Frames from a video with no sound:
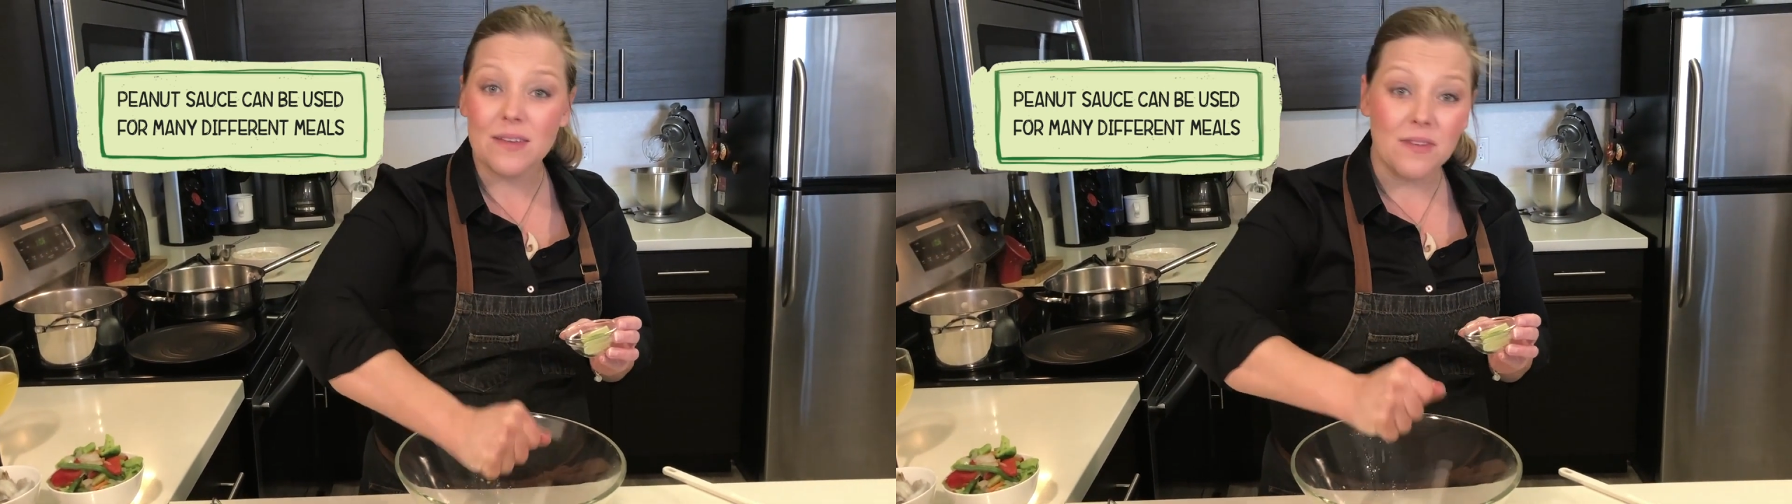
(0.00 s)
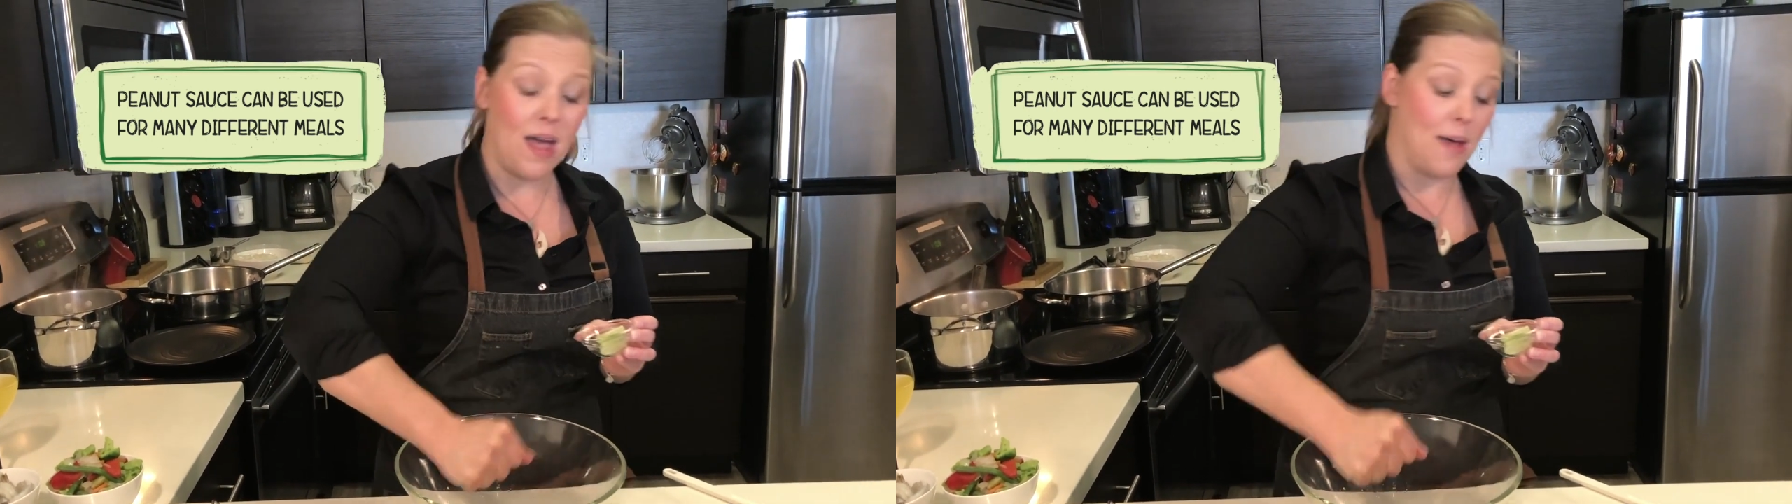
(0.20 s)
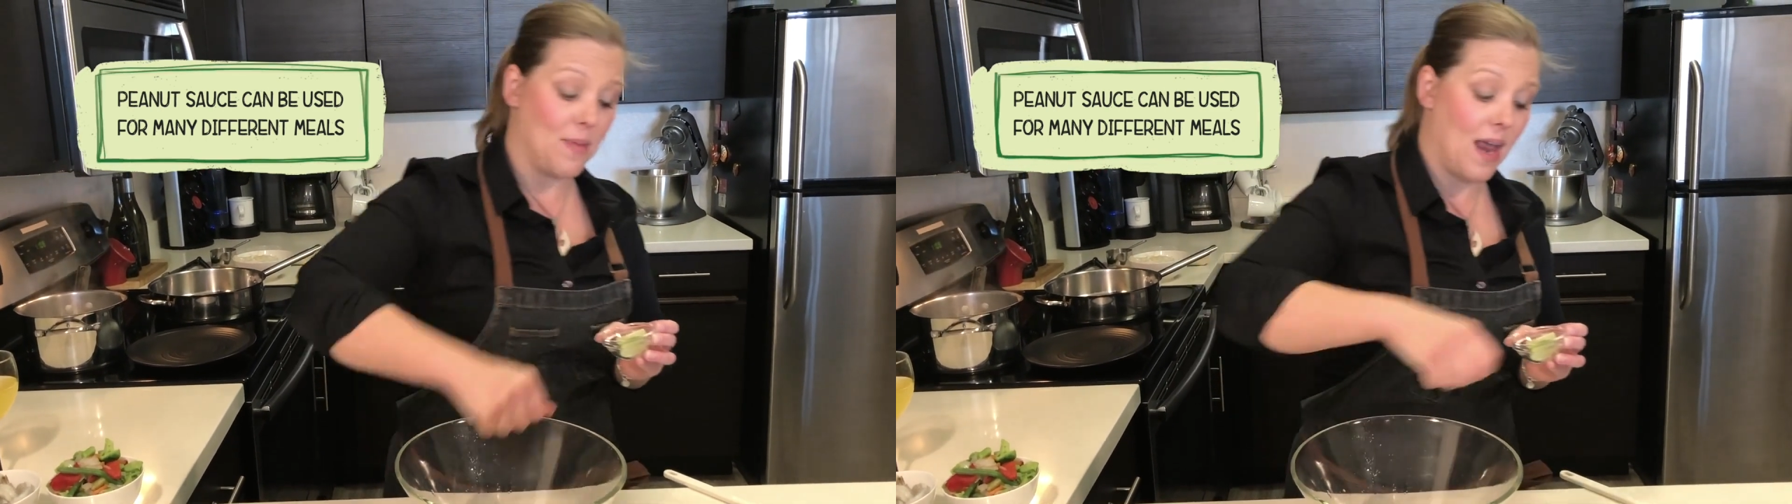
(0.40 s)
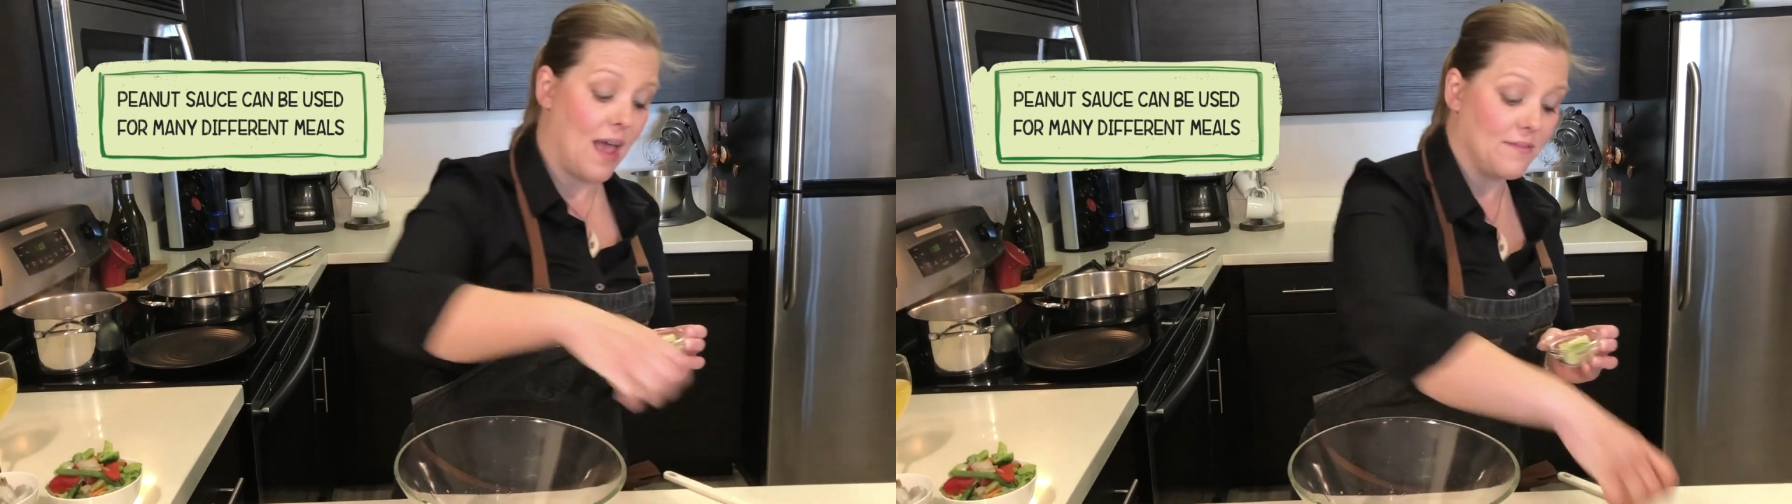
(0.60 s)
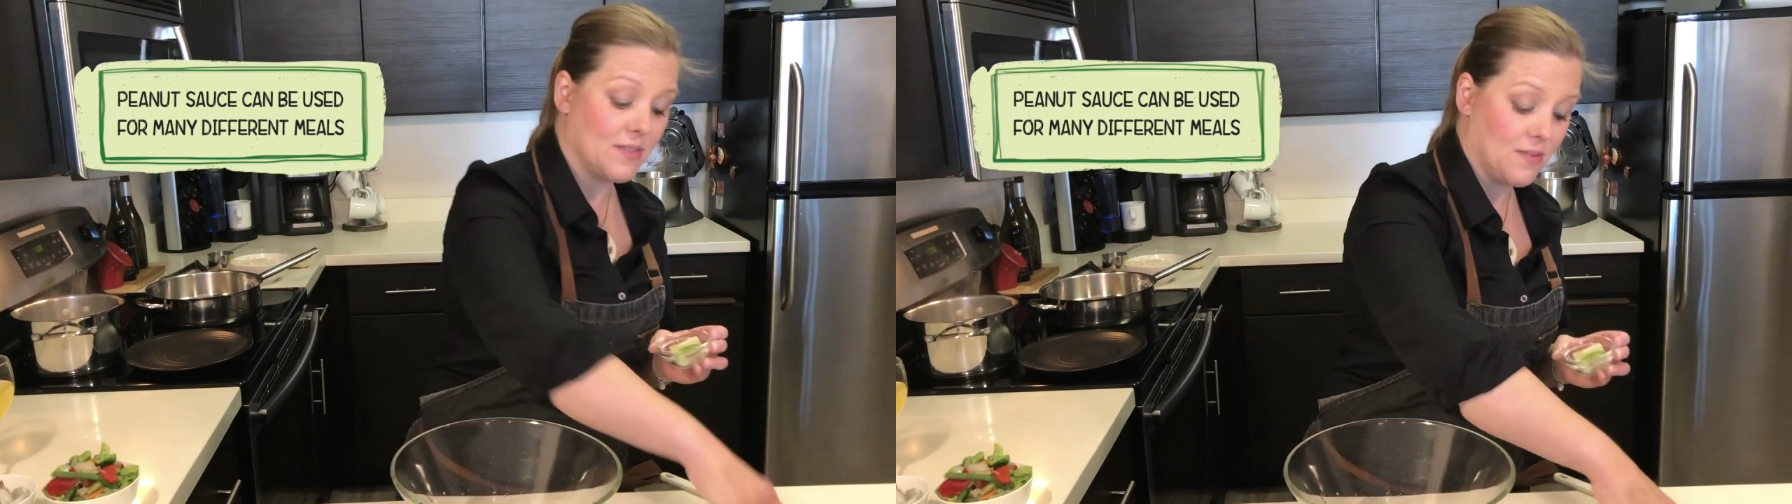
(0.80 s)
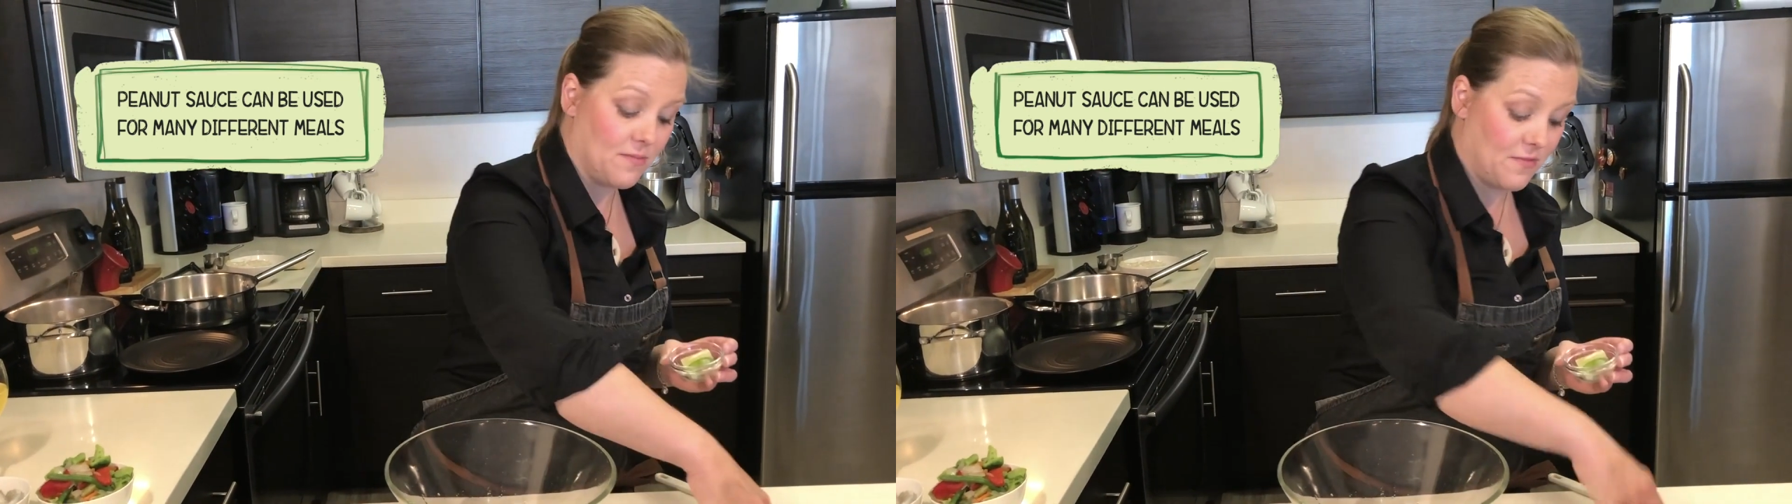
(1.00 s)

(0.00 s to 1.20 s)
if you happen to have some